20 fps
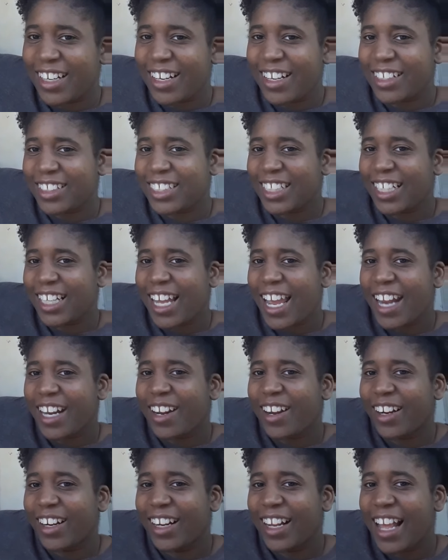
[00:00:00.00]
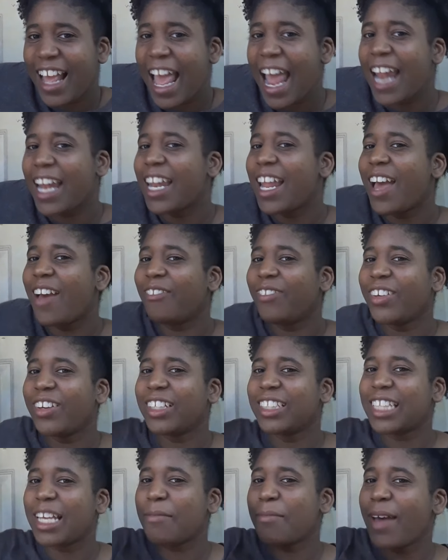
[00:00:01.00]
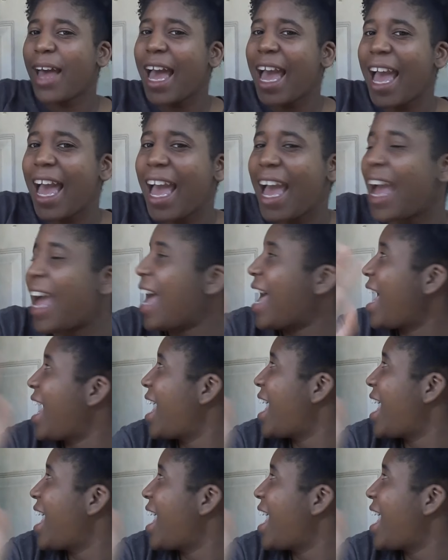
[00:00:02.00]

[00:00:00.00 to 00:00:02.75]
See you later. I love you. Say bye.